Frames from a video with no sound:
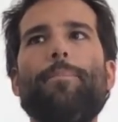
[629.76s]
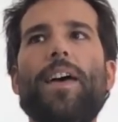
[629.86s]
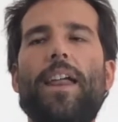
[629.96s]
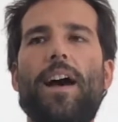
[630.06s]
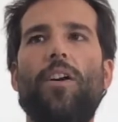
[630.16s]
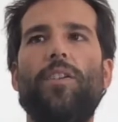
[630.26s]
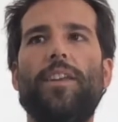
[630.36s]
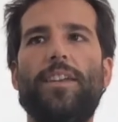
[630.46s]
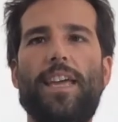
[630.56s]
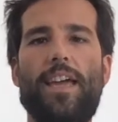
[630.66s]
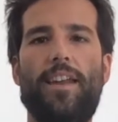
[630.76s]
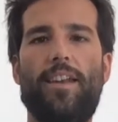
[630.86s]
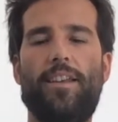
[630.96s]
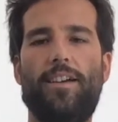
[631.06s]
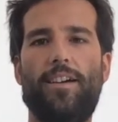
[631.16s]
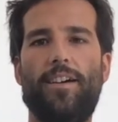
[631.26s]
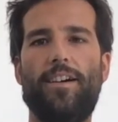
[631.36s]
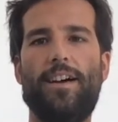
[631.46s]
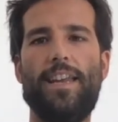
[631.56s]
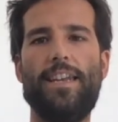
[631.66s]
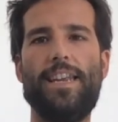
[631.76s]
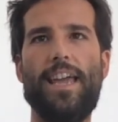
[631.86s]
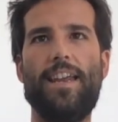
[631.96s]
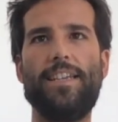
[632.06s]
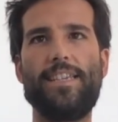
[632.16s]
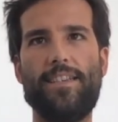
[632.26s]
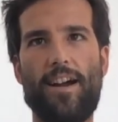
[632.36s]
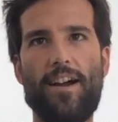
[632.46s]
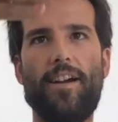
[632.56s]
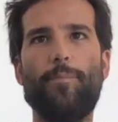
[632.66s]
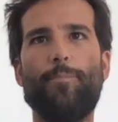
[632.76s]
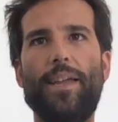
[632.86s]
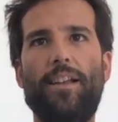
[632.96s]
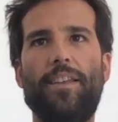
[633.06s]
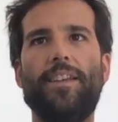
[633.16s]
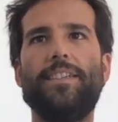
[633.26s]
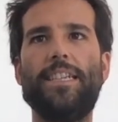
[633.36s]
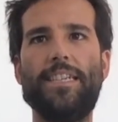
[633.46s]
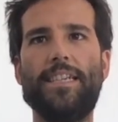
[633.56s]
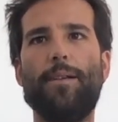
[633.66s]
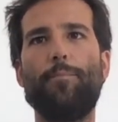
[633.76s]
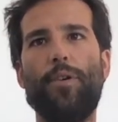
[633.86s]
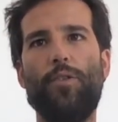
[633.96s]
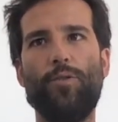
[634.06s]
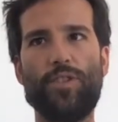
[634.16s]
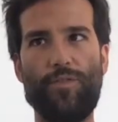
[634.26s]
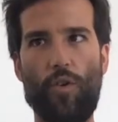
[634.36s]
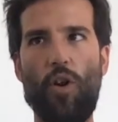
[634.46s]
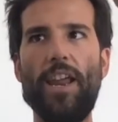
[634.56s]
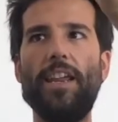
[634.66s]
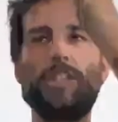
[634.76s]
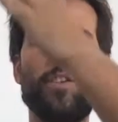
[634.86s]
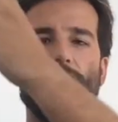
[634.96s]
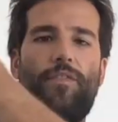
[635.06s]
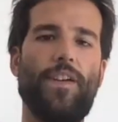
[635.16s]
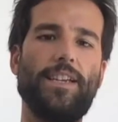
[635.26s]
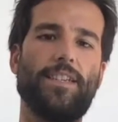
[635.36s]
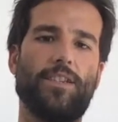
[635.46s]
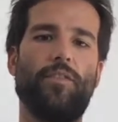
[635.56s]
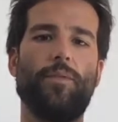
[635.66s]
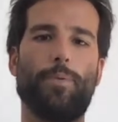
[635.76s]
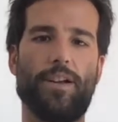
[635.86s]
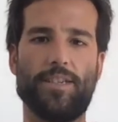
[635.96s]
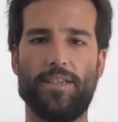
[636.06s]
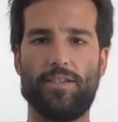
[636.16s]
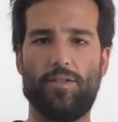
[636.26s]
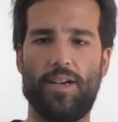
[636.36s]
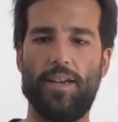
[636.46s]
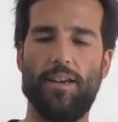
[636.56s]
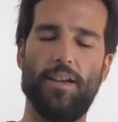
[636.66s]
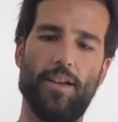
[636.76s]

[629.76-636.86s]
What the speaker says: that out, and then start building digital products for each of the phases of the process, right?